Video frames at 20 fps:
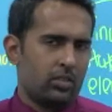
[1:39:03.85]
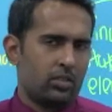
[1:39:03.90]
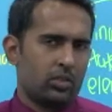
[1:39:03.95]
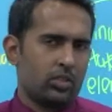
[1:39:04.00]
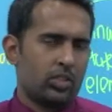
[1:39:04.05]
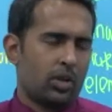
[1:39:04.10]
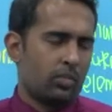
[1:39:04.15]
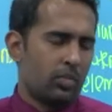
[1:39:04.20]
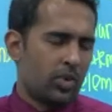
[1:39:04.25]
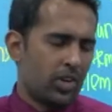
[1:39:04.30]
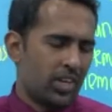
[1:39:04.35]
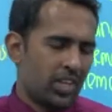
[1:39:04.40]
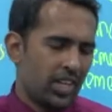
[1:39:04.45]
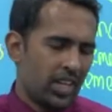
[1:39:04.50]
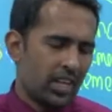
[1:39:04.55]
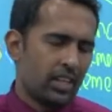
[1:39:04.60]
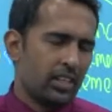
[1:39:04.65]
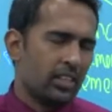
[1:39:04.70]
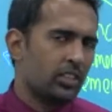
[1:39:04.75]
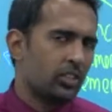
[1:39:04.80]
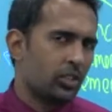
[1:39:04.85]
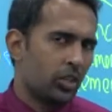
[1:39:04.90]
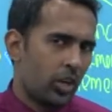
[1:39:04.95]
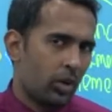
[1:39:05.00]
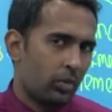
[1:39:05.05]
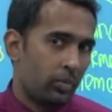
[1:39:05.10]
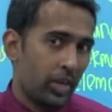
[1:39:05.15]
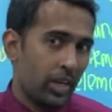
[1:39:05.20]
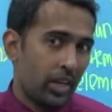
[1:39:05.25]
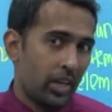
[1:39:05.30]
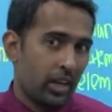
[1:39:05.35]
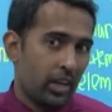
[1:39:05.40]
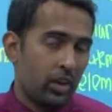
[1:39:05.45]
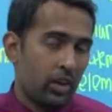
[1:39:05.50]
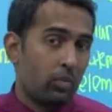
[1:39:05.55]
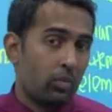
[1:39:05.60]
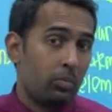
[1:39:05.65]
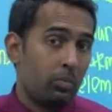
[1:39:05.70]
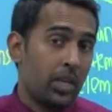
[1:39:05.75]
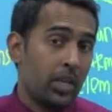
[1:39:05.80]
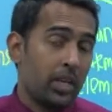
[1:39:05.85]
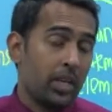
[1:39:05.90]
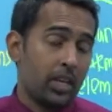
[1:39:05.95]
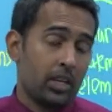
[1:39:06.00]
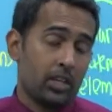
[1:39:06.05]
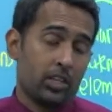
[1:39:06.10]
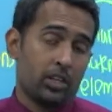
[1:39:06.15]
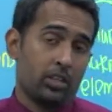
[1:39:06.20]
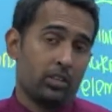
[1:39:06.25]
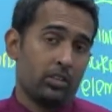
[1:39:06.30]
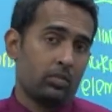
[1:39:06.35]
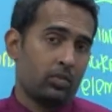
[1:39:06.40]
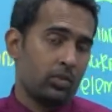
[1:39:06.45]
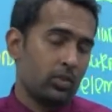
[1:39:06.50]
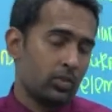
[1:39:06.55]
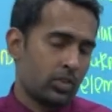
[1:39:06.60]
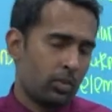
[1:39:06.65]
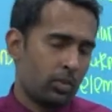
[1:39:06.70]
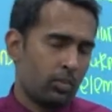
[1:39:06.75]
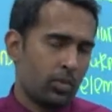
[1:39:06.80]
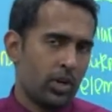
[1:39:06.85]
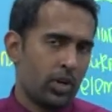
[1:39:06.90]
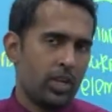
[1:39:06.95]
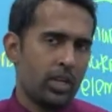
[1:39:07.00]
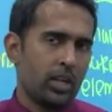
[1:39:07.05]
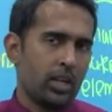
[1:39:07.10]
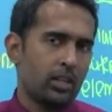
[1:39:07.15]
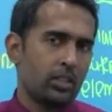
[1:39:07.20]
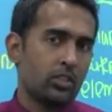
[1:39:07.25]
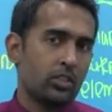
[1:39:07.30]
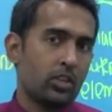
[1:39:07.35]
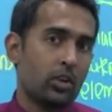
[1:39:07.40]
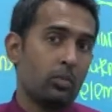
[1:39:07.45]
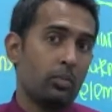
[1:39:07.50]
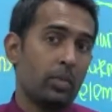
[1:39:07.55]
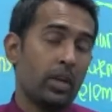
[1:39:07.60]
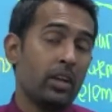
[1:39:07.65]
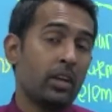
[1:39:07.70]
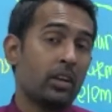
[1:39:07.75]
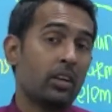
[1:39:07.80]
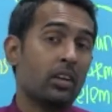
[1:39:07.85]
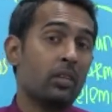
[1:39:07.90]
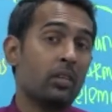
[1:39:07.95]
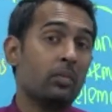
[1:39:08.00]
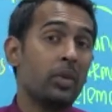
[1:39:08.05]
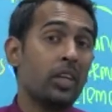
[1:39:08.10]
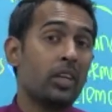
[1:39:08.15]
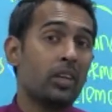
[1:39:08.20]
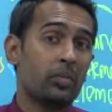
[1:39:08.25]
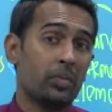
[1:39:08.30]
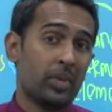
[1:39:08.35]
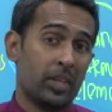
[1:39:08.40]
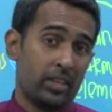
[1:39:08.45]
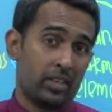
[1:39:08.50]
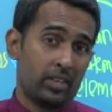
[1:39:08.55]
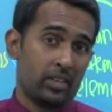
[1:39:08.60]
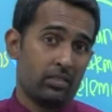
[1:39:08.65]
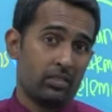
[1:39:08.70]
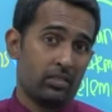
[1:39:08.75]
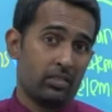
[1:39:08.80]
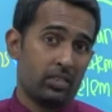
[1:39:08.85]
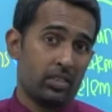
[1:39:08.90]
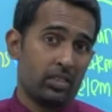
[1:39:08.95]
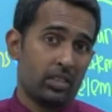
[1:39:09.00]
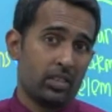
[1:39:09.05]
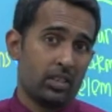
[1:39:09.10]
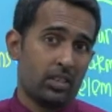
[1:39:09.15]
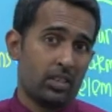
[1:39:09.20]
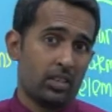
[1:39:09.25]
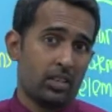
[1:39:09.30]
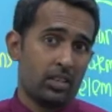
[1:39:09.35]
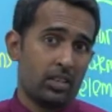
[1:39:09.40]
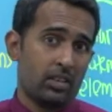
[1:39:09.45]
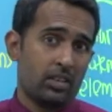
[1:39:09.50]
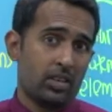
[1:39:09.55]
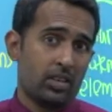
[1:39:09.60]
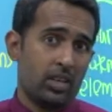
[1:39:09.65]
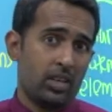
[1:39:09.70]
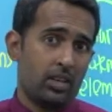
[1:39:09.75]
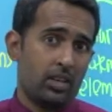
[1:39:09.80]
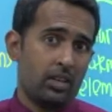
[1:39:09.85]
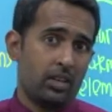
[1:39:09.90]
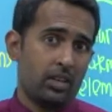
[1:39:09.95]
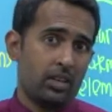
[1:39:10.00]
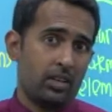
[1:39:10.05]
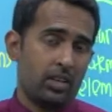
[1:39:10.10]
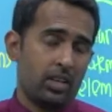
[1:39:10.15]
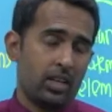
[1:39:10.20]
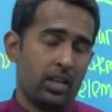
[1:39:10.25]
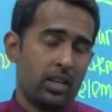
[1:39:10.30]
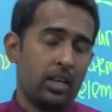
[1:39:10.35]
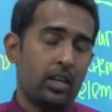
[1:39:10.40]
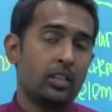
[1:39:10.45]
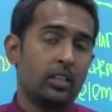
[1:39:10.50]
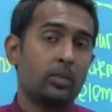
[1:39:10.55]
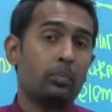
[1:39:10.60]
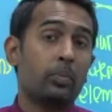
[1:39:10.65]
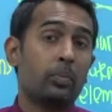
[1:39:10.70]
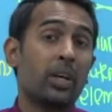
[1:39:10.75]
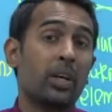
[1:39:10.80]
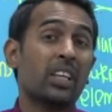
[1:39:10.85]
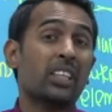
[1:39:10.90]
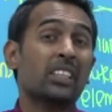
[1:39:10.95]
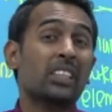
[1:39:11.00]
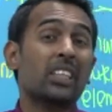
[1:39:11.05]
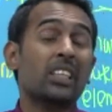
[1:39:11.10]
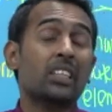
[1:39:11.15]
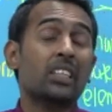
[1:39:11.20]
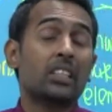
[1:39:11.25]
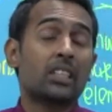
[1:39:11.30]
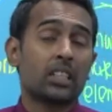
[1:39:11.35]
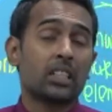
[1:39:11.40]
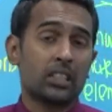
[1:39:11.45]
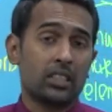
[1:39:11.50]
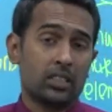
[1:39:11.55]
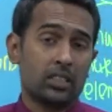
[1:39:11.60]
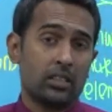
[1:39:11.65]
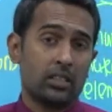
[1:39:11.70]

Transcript: To somebody else, you have made an obligation. For somebody else, you have made a commitment, right? And it's present.